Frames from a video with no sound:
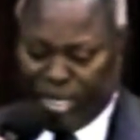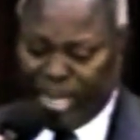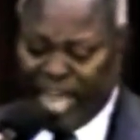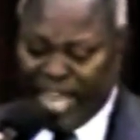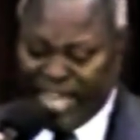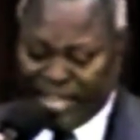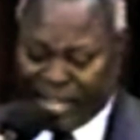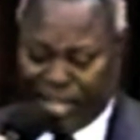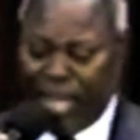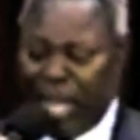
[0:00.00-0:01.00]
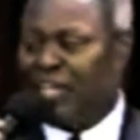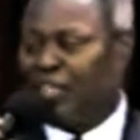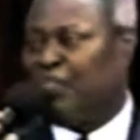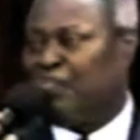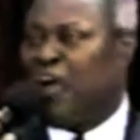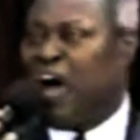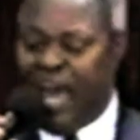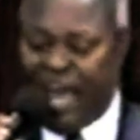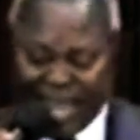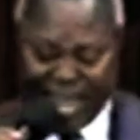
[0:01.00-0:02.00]
like as a
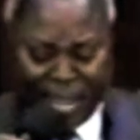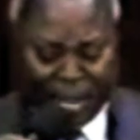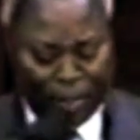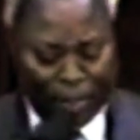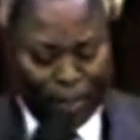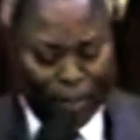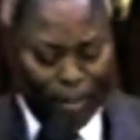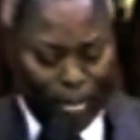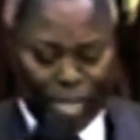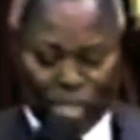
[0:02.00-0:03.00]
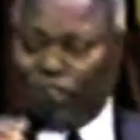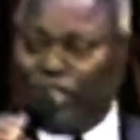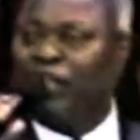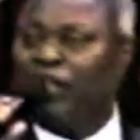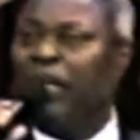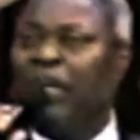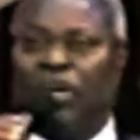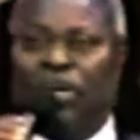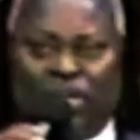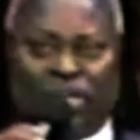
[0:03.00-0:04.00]
fire, says the
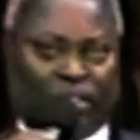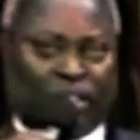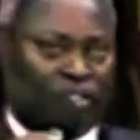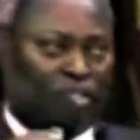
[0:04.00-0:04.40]
Lord?